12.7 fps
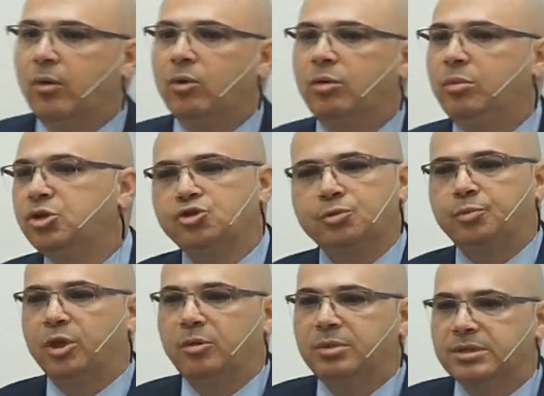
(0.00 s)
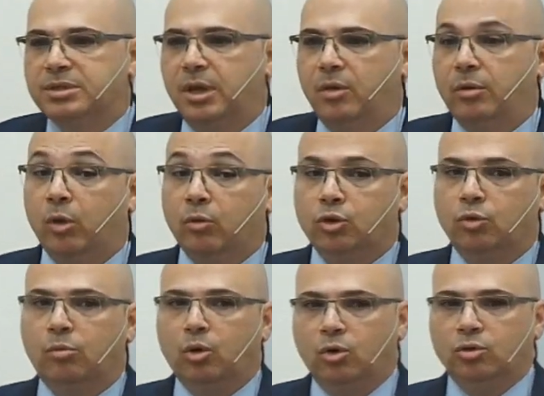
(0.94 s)
And this limit is not a limit of
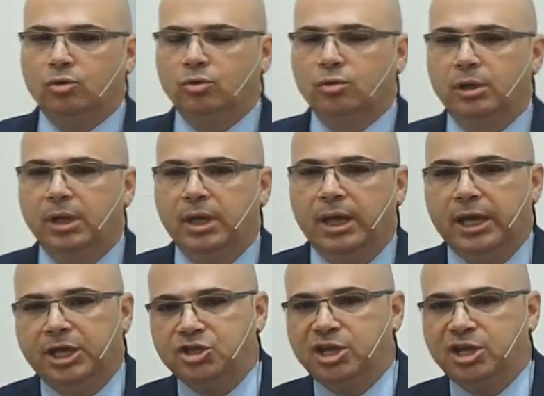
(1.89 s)
prohibition.